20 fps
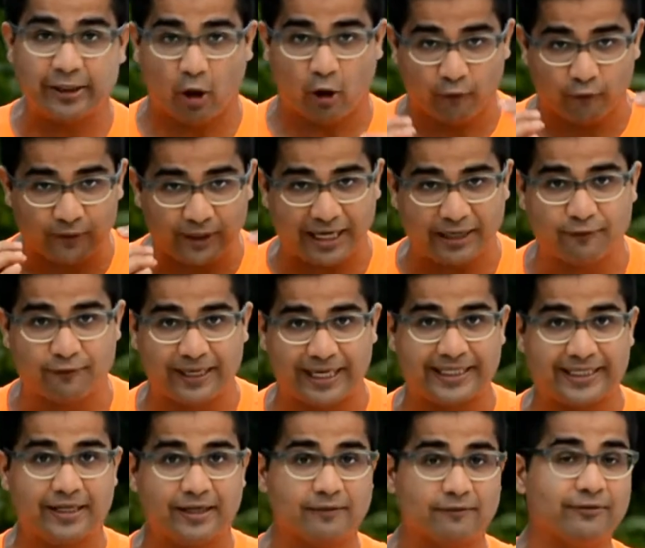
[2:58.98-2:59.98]
of
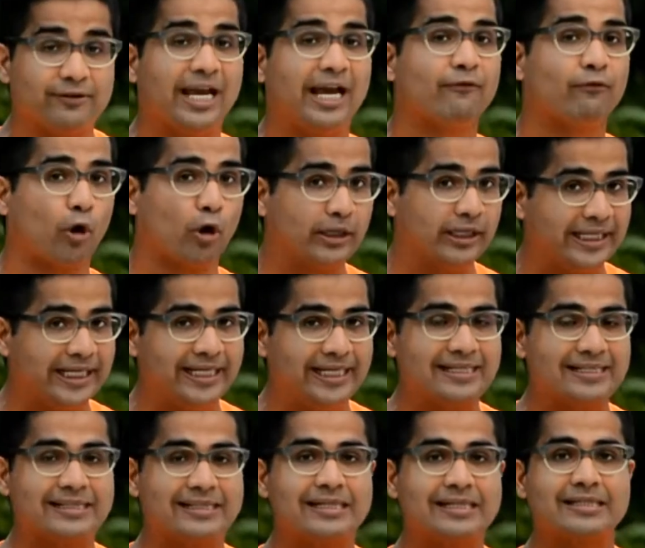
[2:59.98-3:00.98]
lifeline. We have already
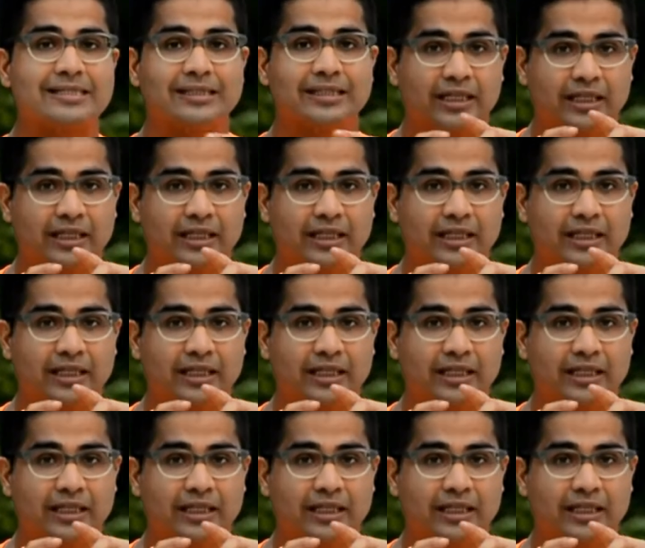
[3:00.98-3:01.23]
discussed the